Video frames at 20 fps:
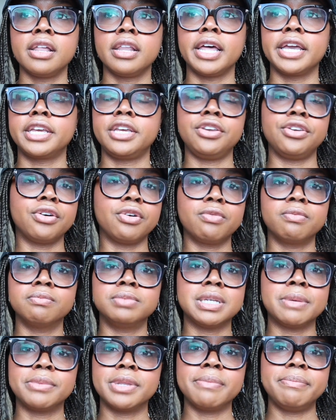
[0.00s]
like, you know,
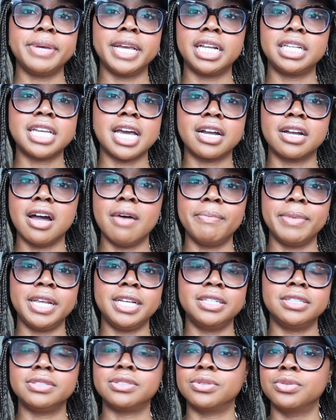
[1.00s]
some of the big tech
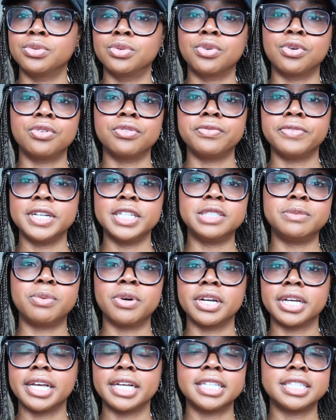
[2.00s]
companies, Google,
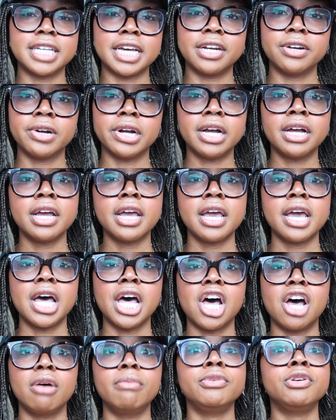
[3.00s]
Facebook, etc.,
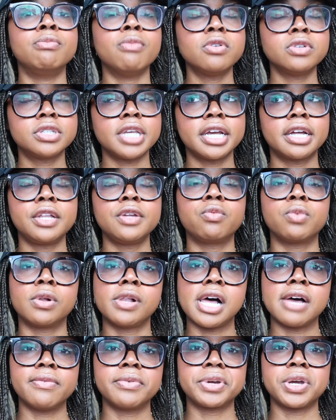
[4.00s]
um, you most likely
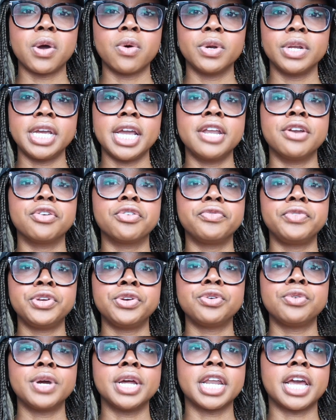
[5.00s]
will have a coding
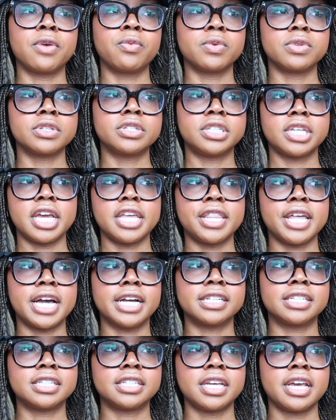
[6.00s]
interview. And I will say
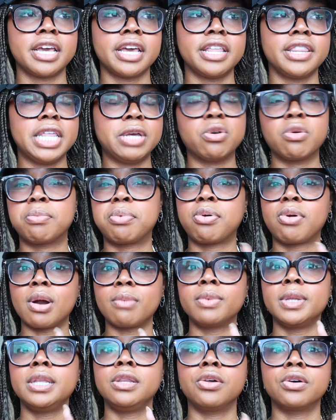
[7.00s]
that they will will
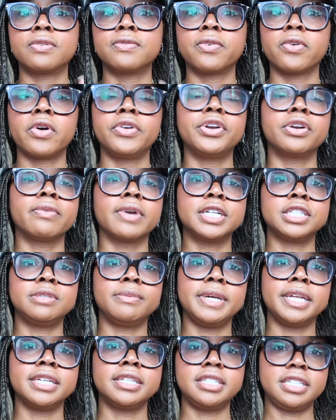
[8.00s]
probably look for on your
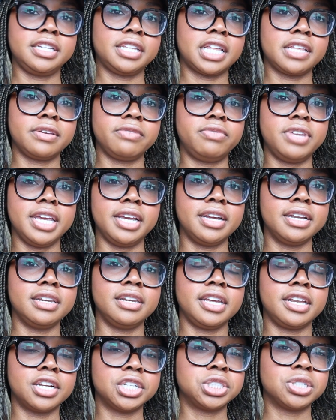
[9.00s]
resume to see that you've taken
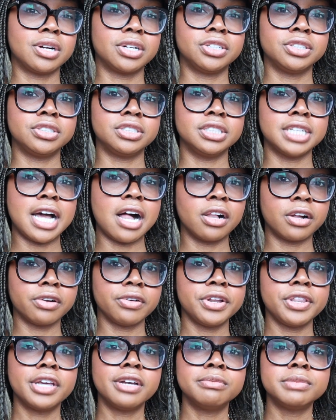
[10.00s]
data structures and
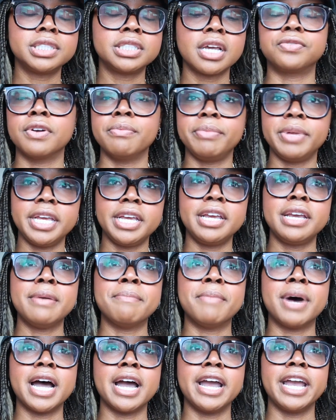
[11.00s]
algorithms. For me,
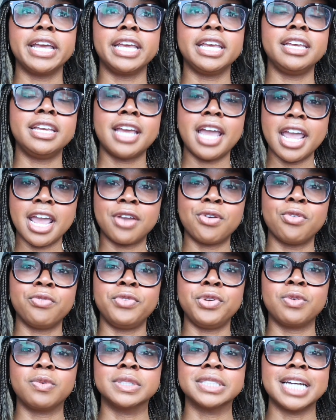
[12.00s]
my EA
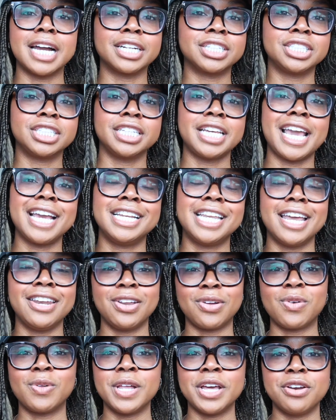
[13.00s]
interview was actually a
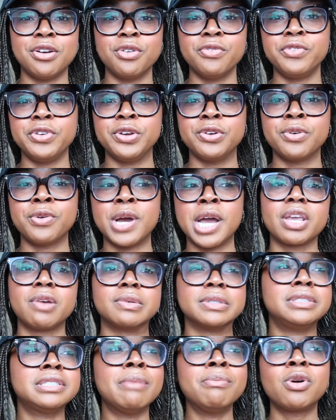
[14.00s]
technical interview. It
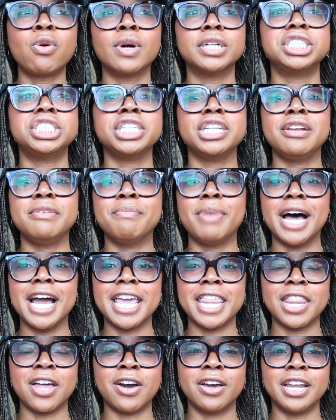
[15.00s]
was some question in
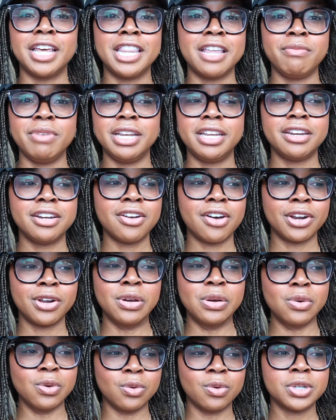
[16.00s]
Python, and then we did it on
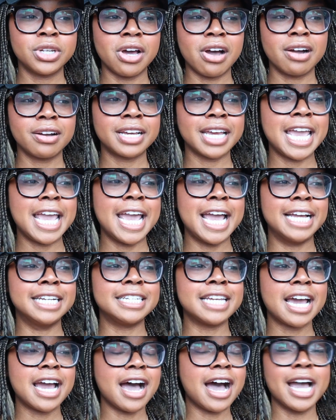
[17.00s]
a Google Doc,
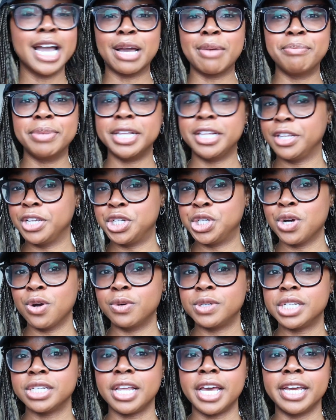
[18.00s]
and I completely
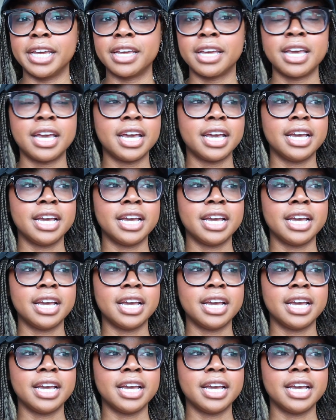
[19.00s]
choked. Like,